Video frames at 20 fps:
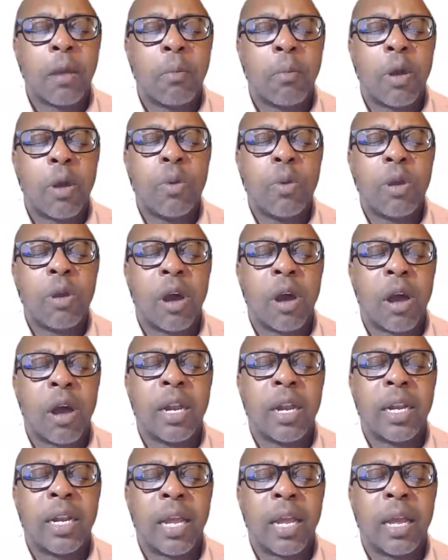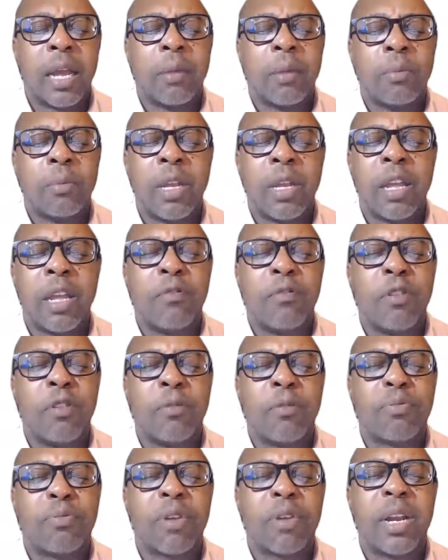May we honor them. We give
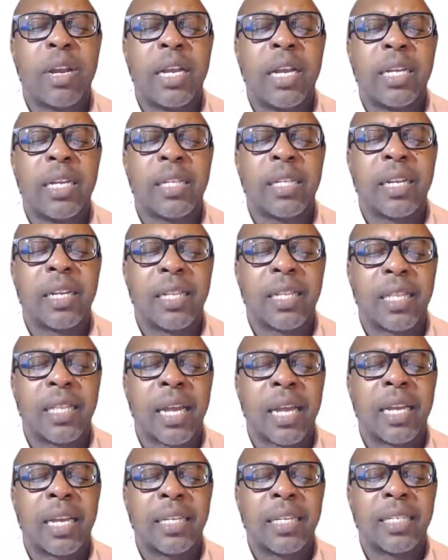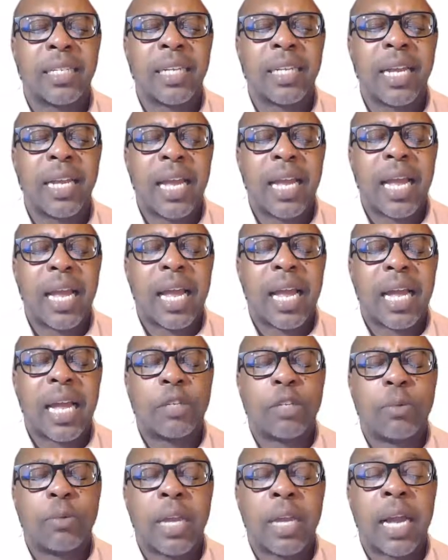you praise and thanks
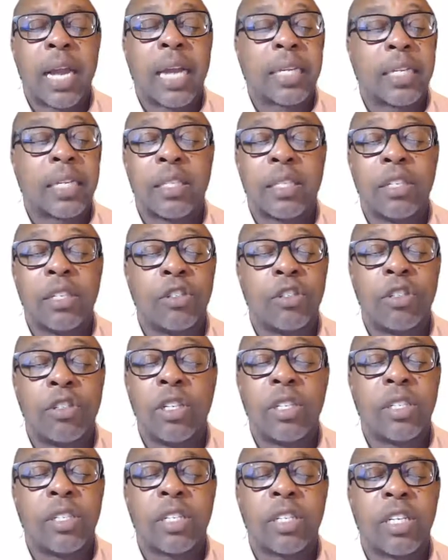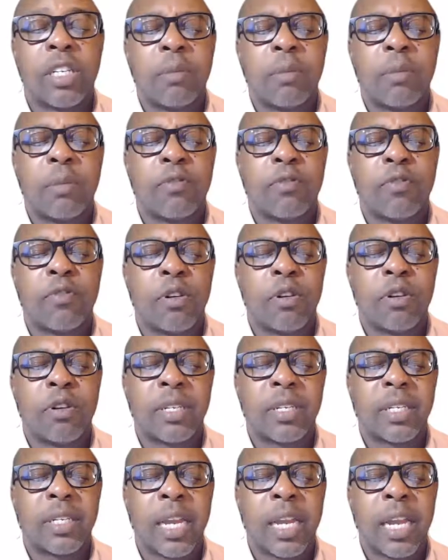as we act as in Jesus' name and for
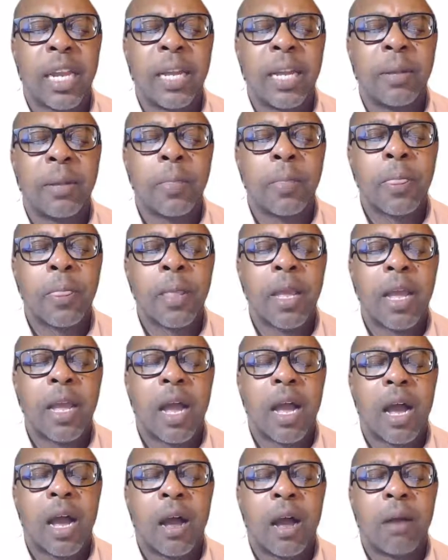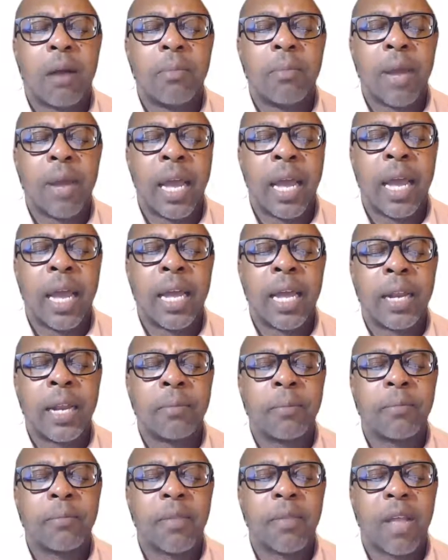his sake.
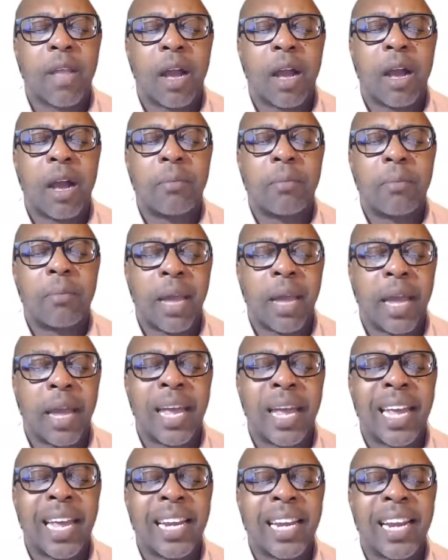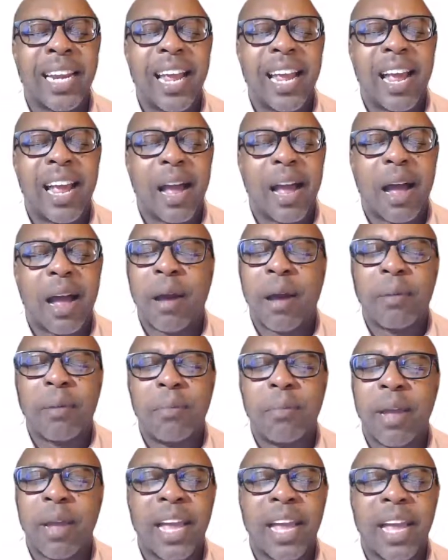Amen. Amen
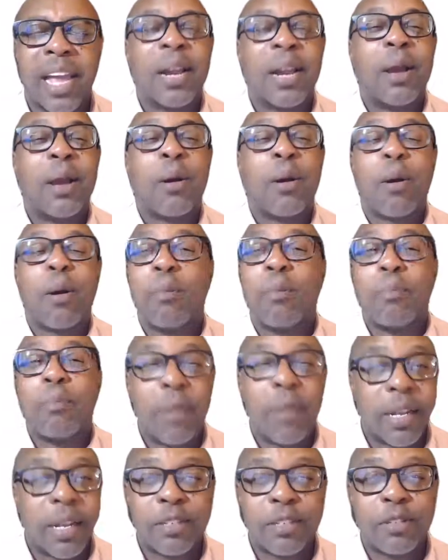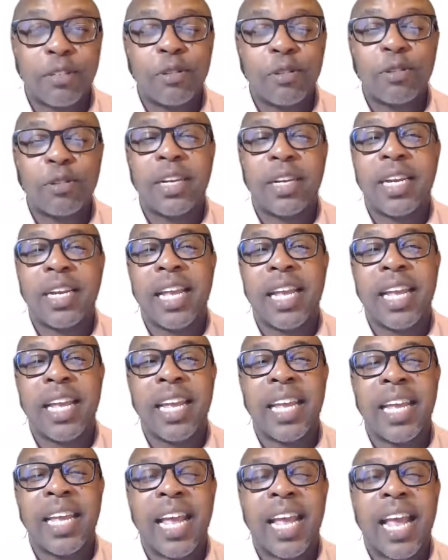Amen. God bless you
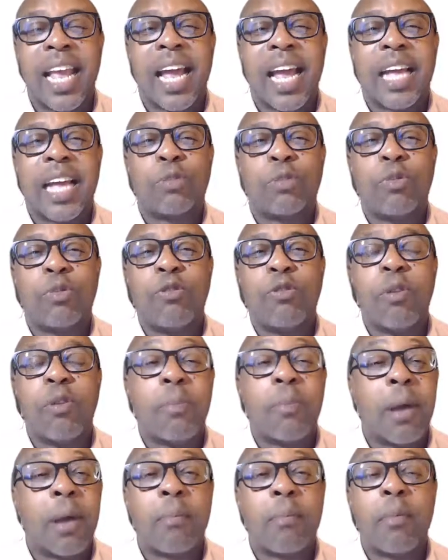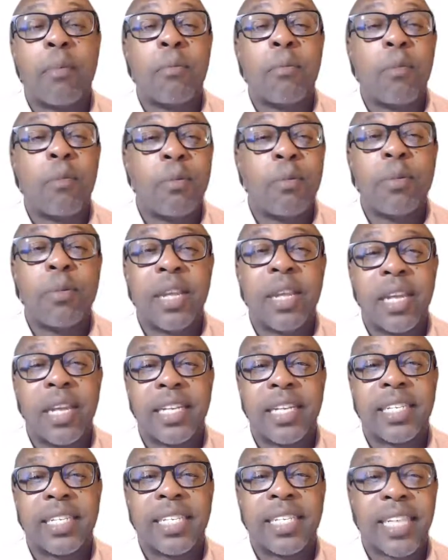today as we remember Mumi.
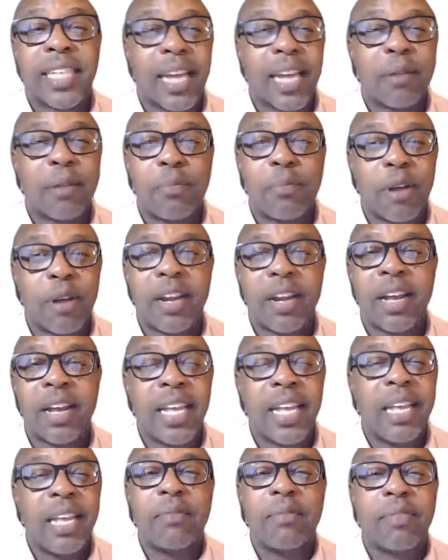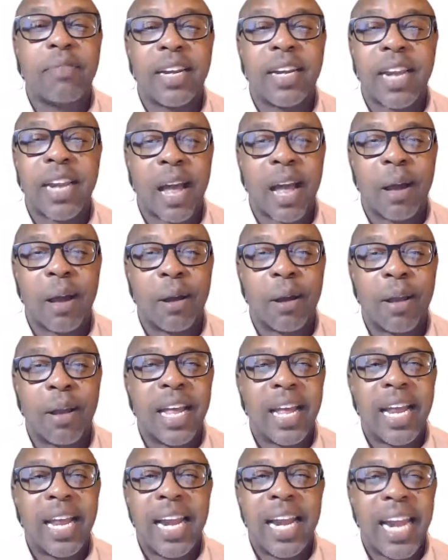Celebrate her even now.
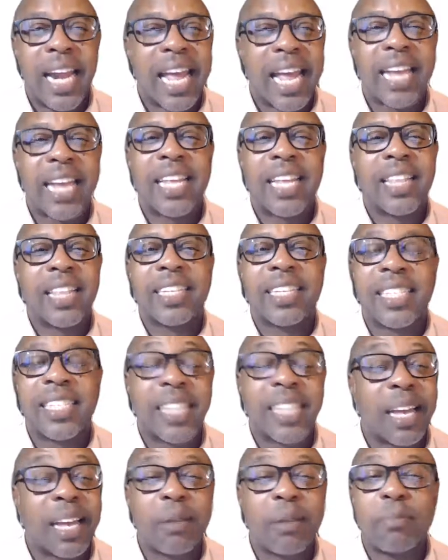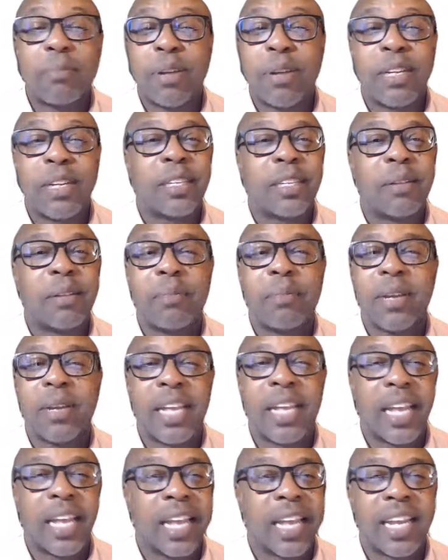Let the celebration
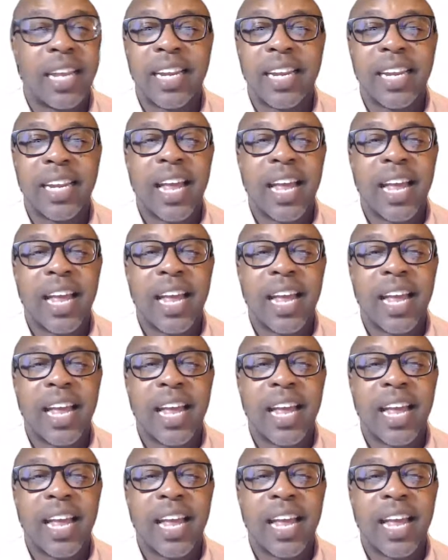begin.